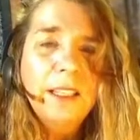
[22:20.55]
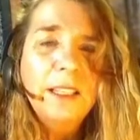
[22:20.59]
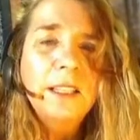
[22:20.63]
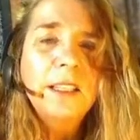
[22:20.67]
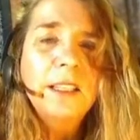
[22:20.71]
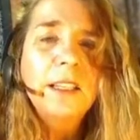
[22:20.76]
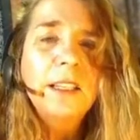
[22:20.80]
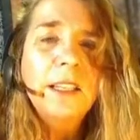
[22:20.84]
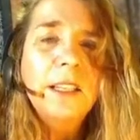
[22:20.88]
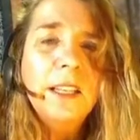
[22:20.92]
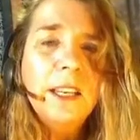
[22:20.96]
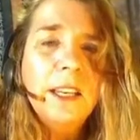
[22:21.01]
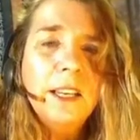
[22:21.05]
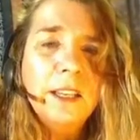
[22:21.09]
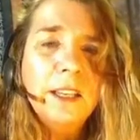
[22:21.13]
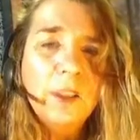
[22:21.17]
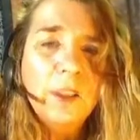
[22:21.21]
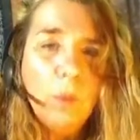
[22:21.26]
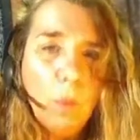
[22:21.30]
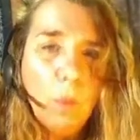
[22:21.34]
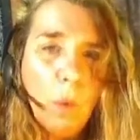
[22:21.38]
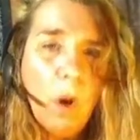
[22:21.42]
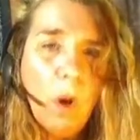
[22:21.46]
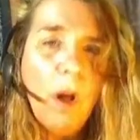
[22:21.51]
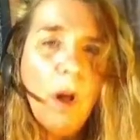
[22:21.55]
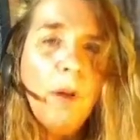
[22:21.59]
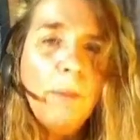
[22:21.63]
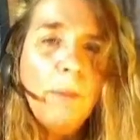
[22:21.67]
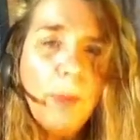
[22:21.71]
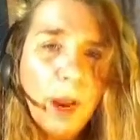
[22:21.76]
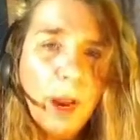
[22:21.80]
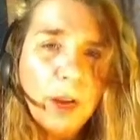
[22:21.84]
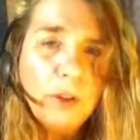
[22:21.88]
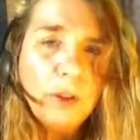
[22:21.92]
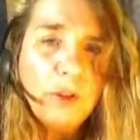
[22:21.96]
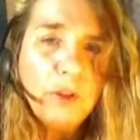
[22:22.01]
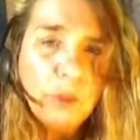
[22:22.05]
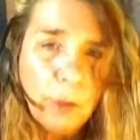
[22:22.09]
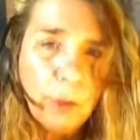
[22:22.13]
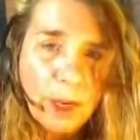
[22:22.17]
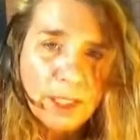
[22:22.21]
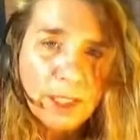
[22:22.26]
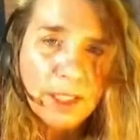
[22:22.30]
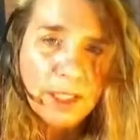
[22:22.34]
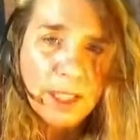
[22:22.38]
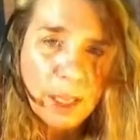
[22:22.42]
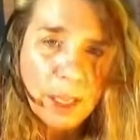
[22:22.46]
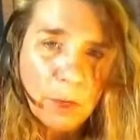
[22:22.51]
in the Walmart dressing
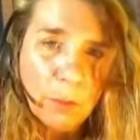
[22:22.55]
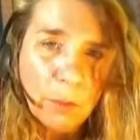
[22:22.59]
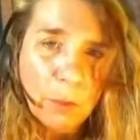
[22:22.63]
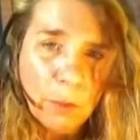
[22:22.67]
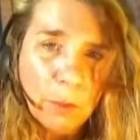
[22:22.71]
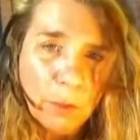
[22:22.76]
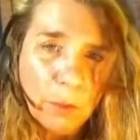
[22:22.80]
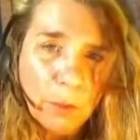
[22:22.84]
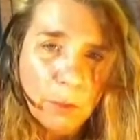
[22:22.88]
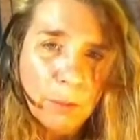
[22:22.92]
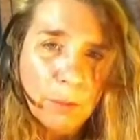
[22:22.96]
room